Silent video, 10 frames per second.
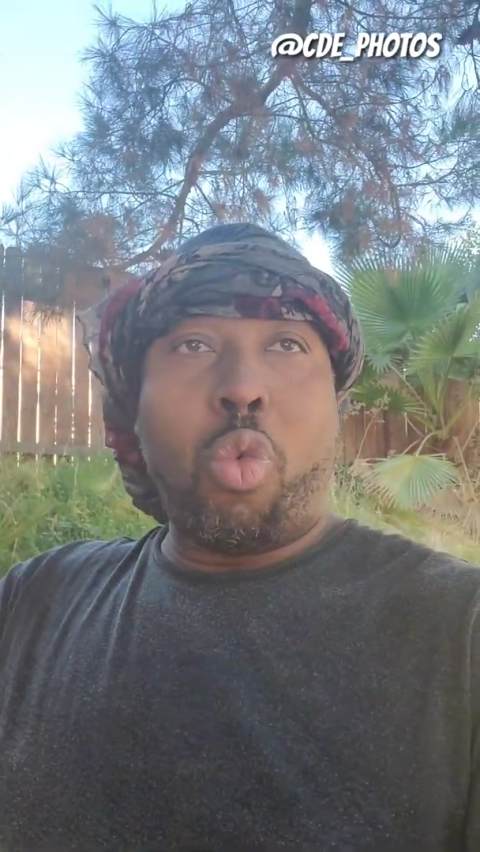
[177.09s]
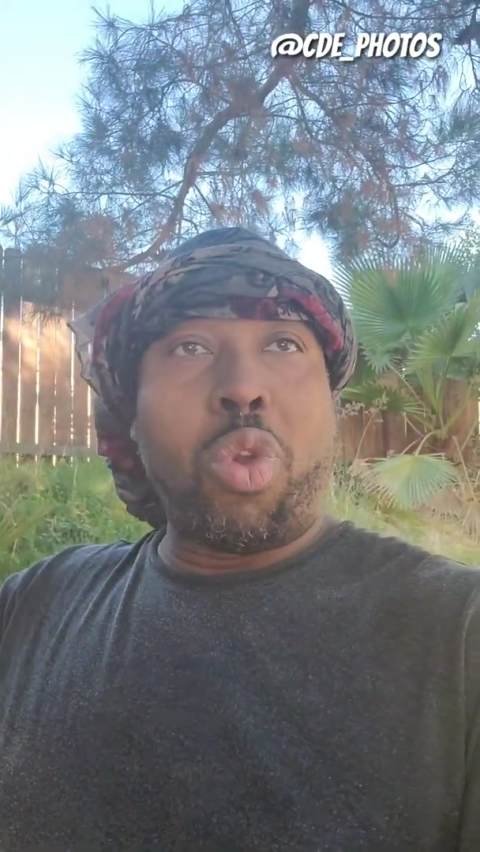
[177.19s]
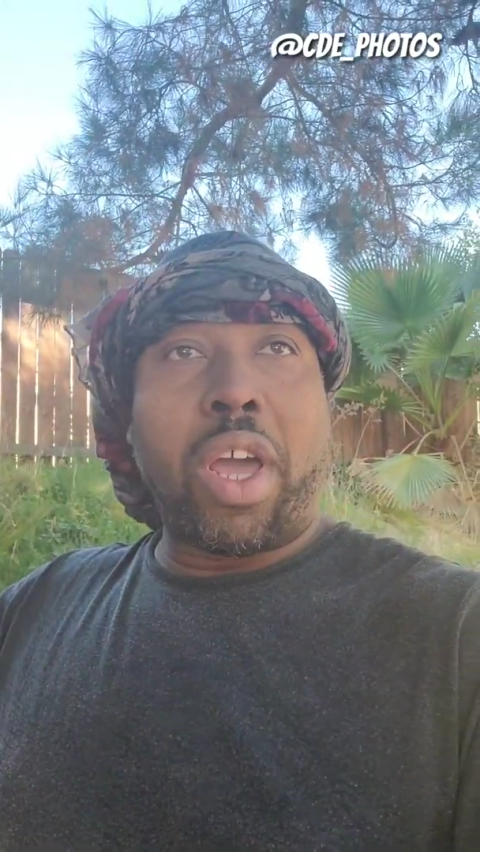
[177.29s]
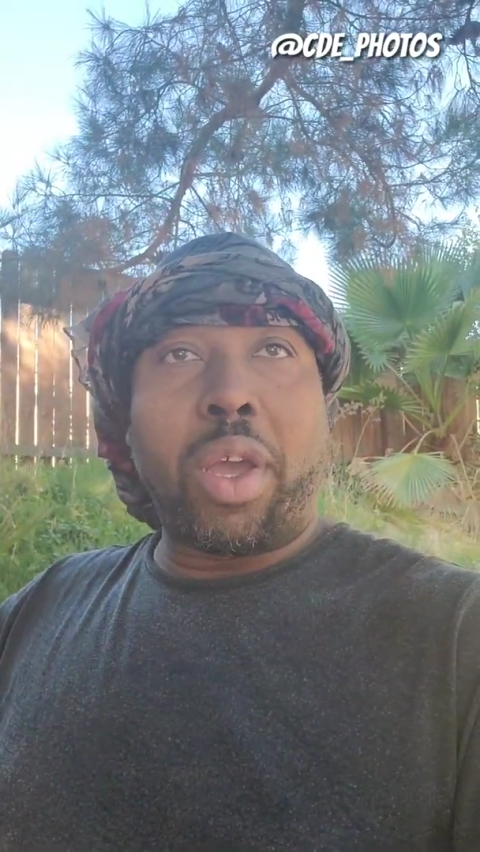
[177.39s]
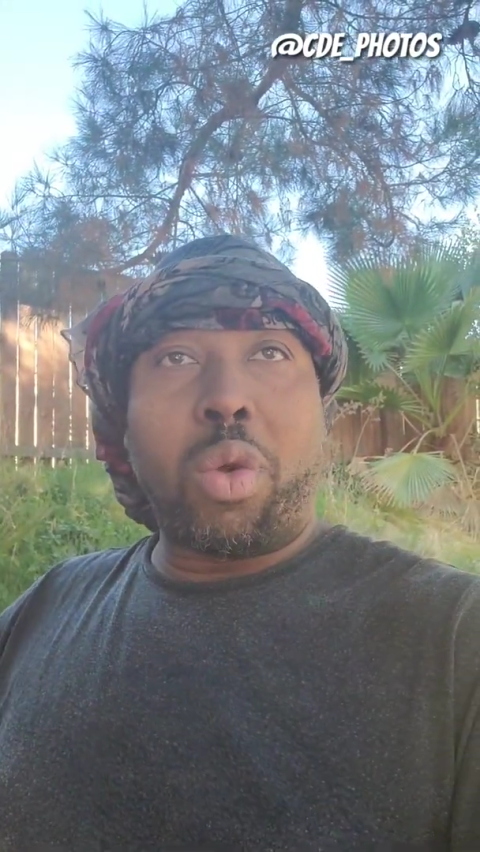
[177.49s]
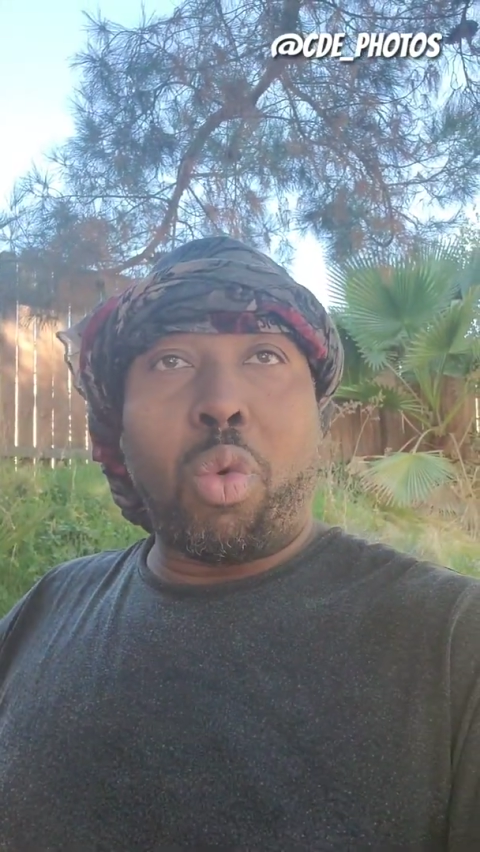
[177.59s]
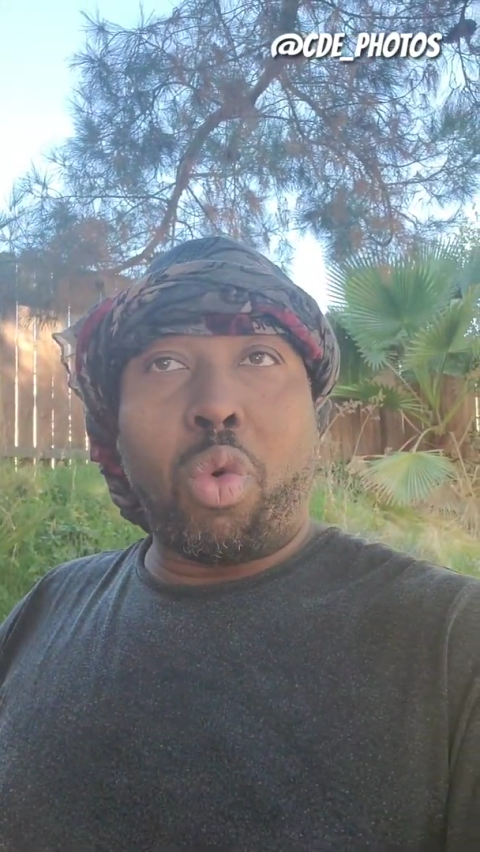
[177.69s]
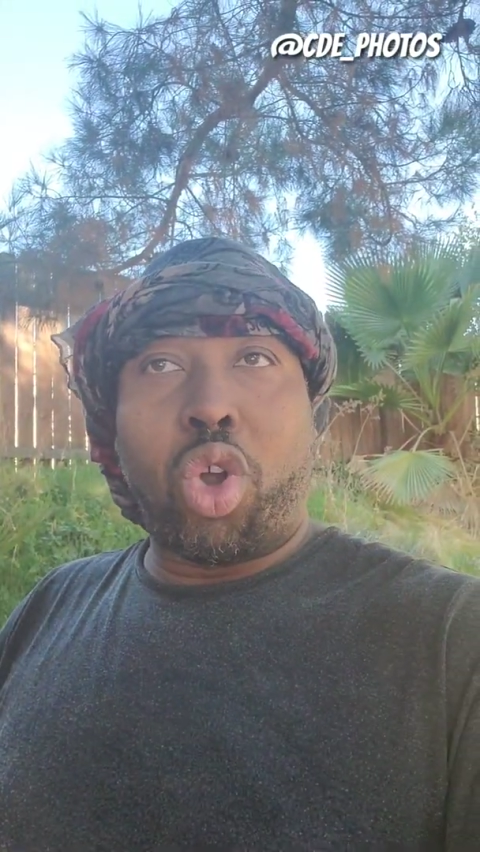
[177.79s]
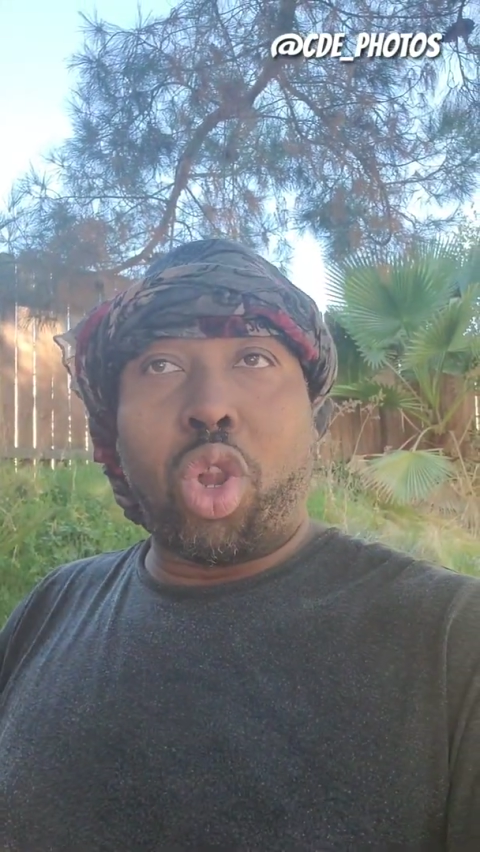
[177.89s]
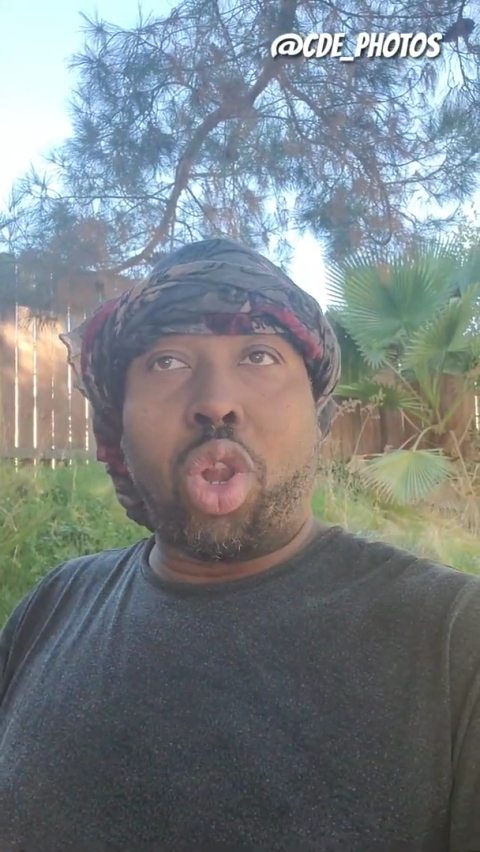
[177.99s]
like
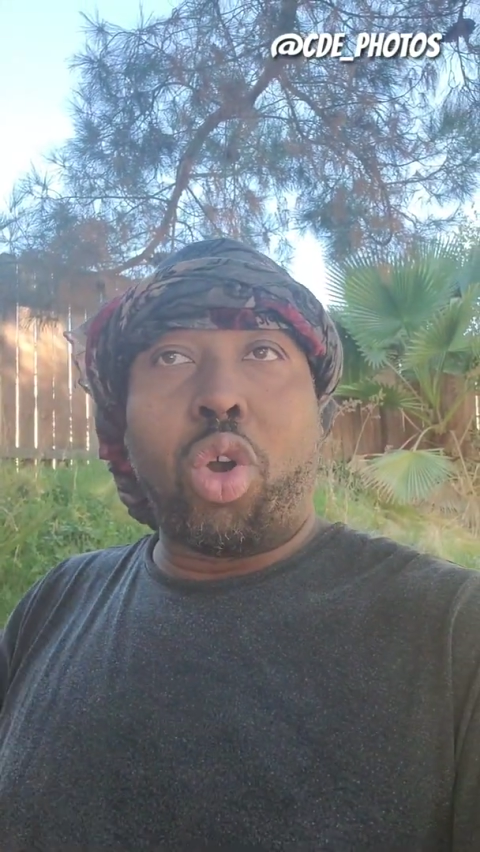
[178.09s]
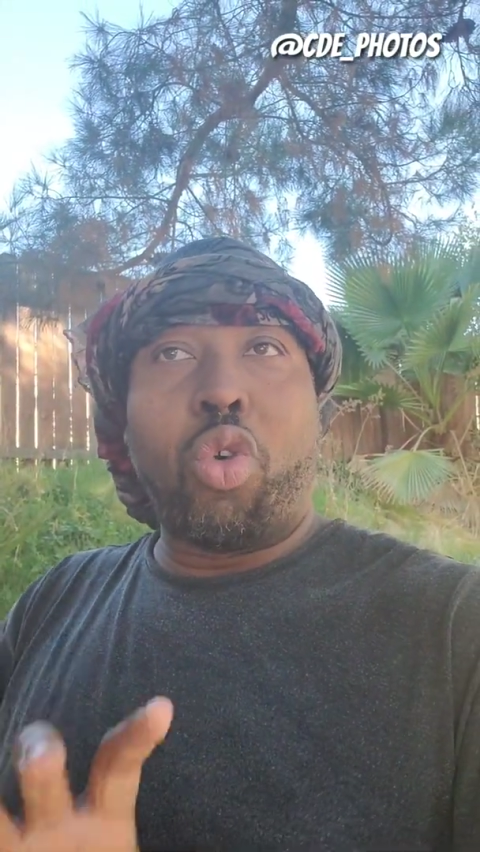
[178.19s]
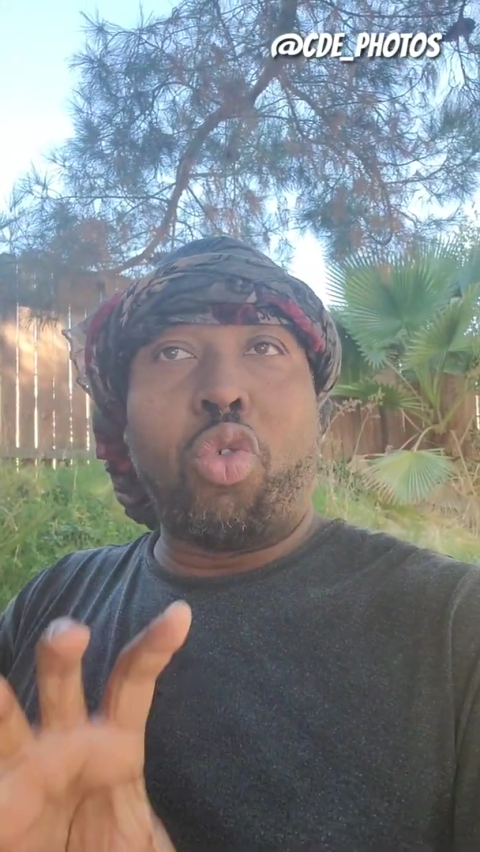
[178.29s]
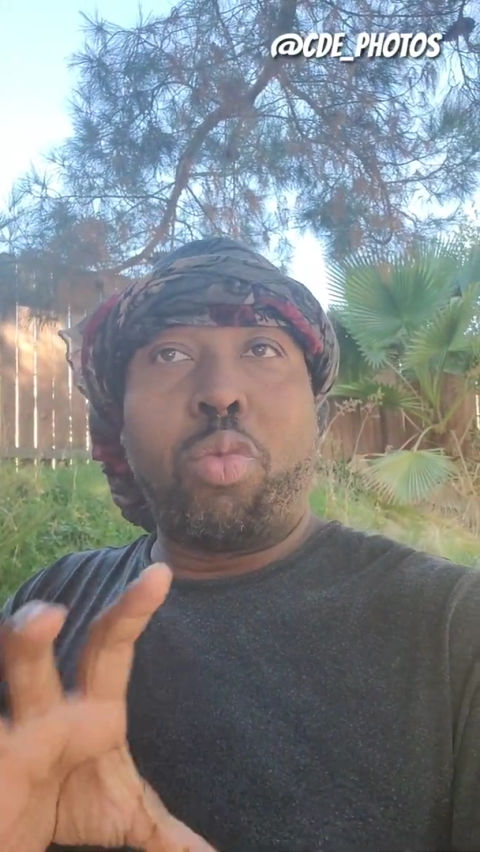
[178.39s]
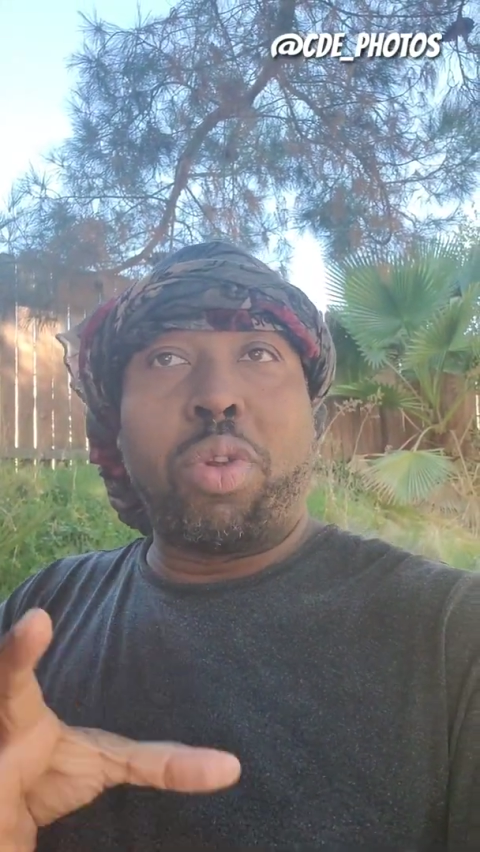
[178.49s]
globe,